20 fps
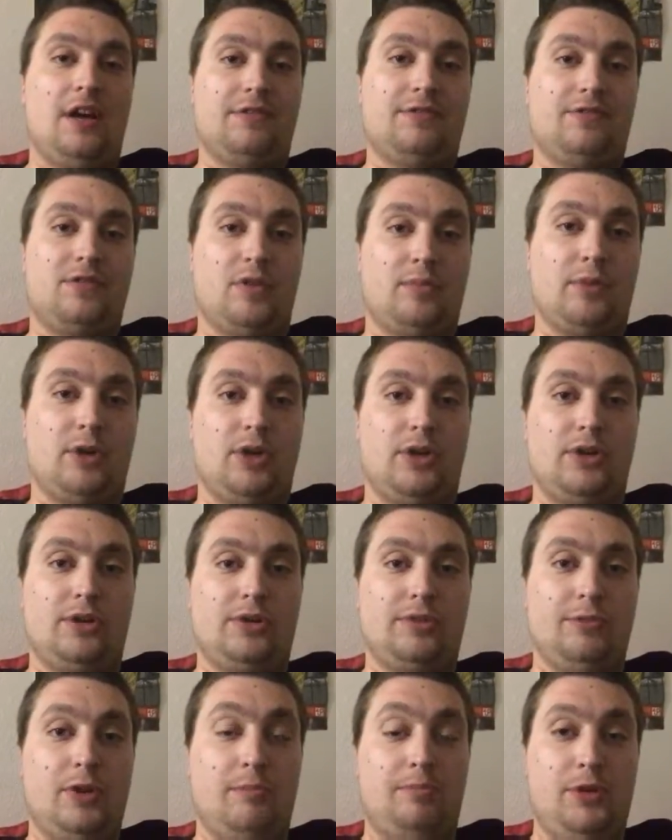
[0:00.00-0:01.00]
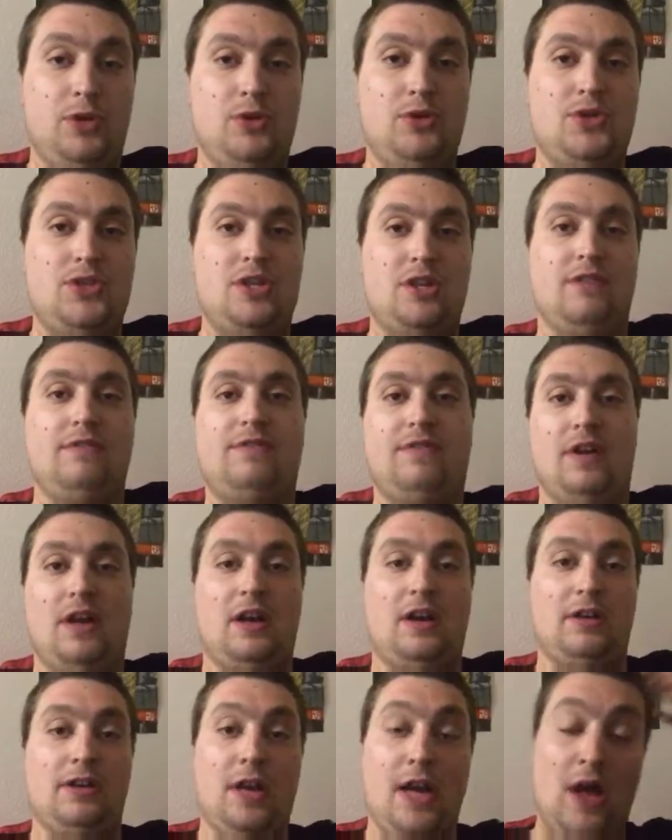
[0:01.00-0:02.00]
from her abusive
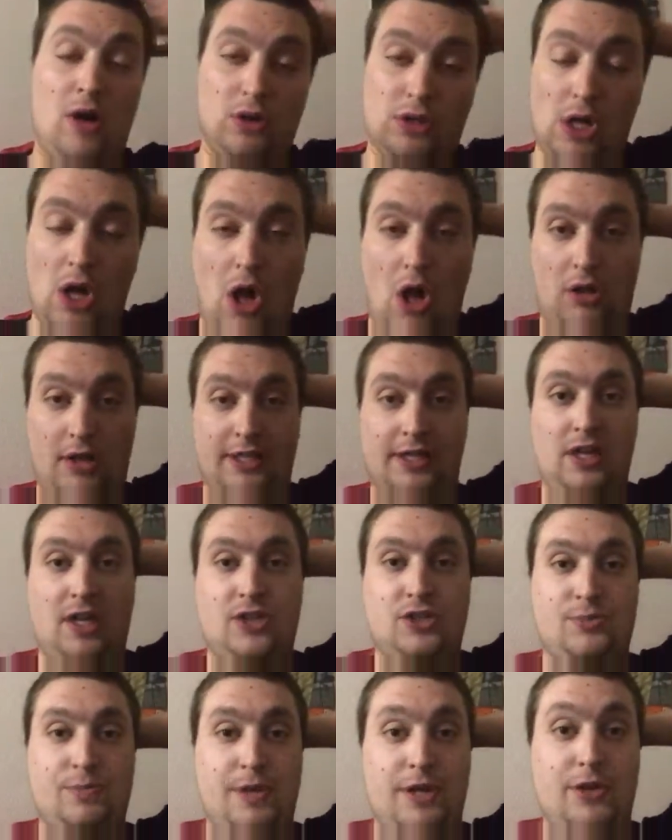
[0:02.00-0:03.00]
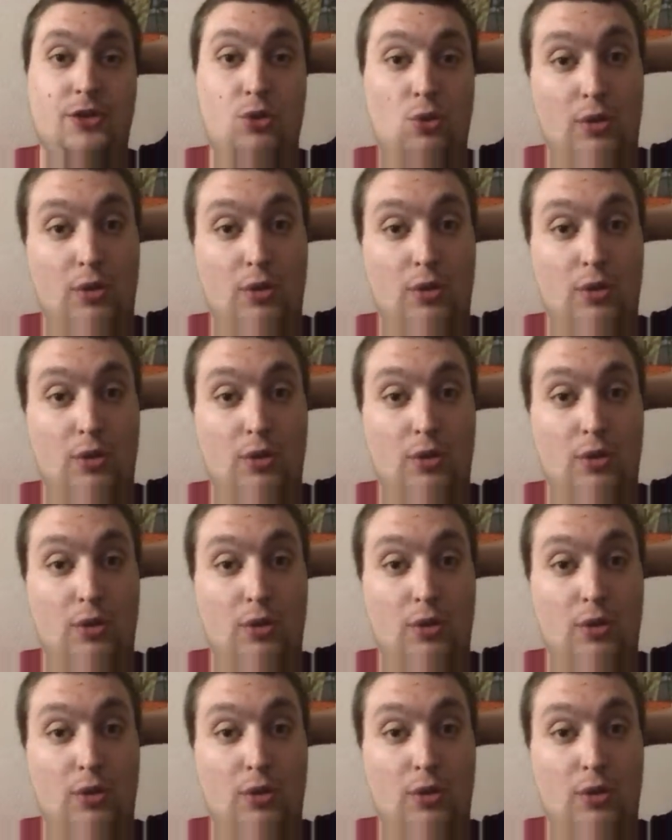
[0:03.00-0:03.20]
alcoholic husband,